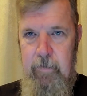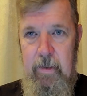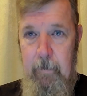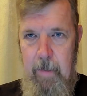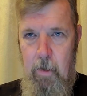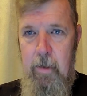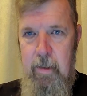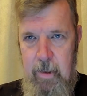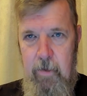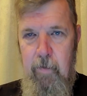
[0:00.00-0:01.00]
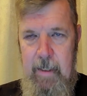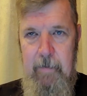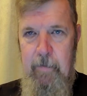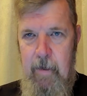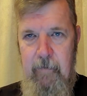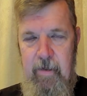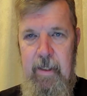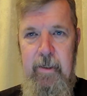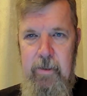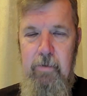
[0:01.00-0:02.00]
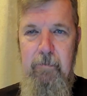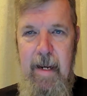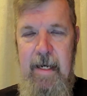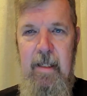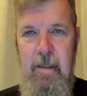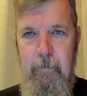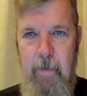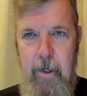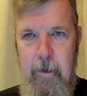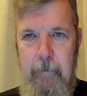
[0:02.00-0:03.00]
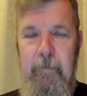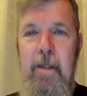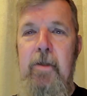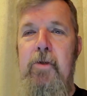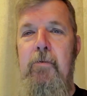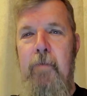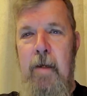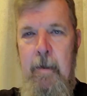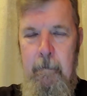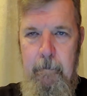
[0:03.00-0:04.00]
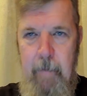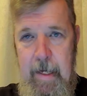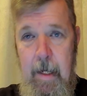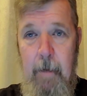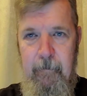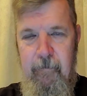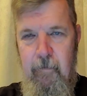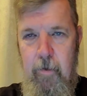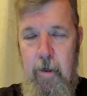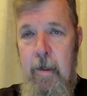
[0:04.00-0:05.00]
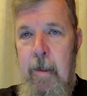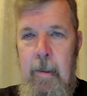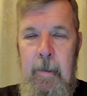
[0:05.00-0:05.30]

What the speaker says: the milk, the cream, everything, to make the butter to make up for